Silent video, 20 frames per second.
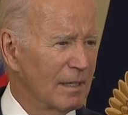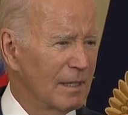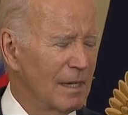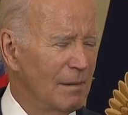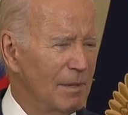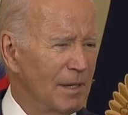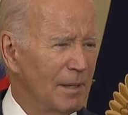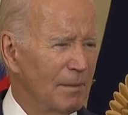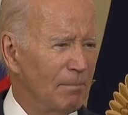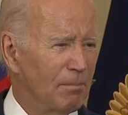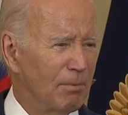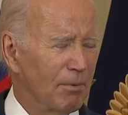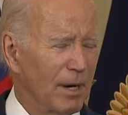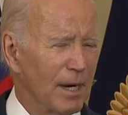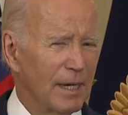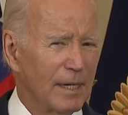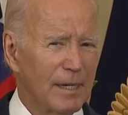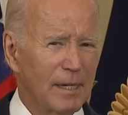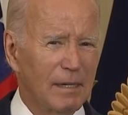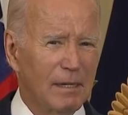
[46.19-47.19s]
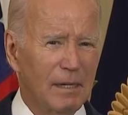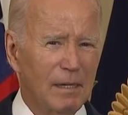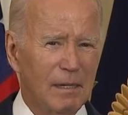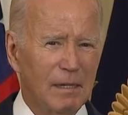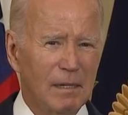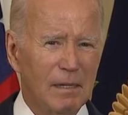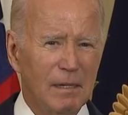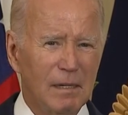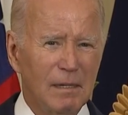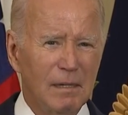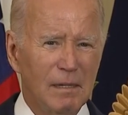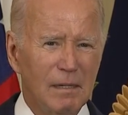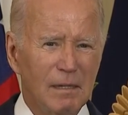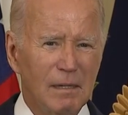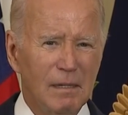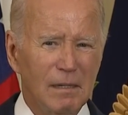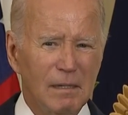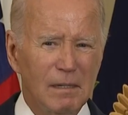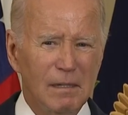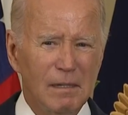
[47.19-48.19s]
Give me a break.
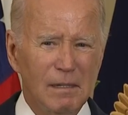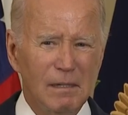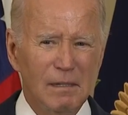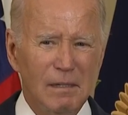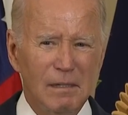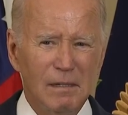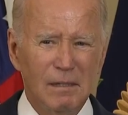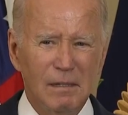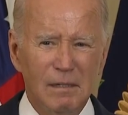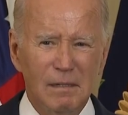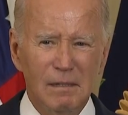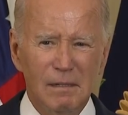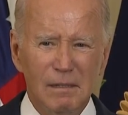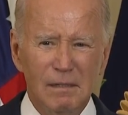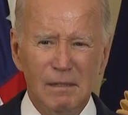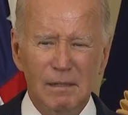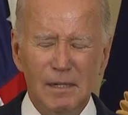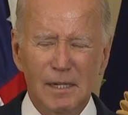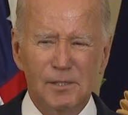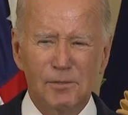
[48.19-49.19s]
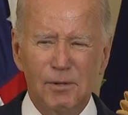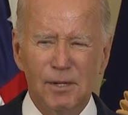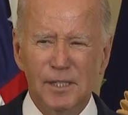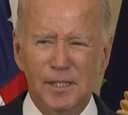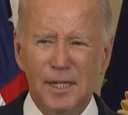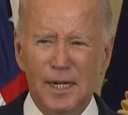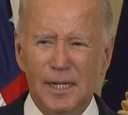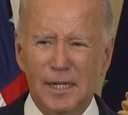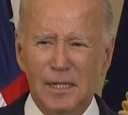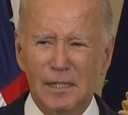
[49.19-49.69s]
It's ridiculous.